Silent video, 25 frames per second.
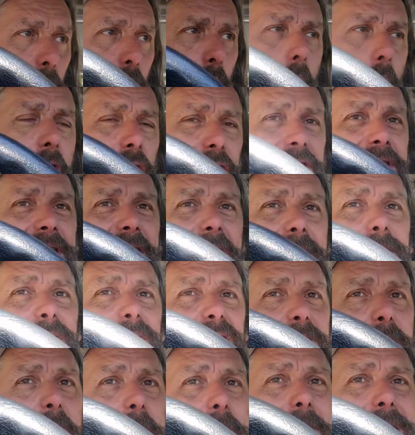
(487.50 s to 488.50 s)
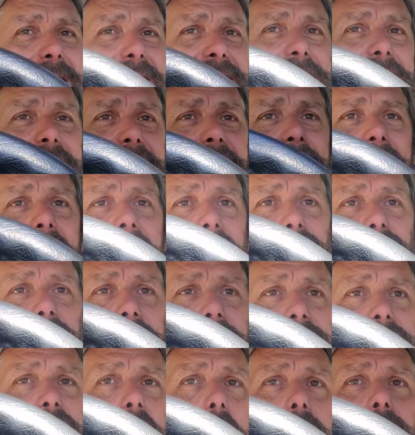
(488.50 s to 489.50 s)
What seems to be missing actually
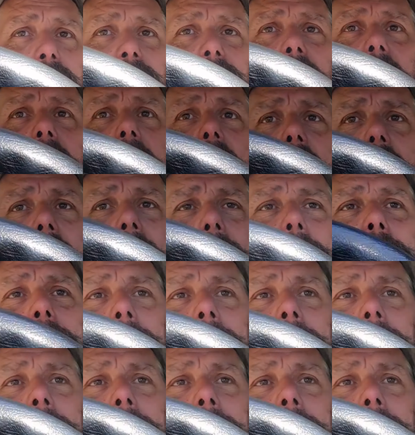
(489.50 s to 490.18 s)
so far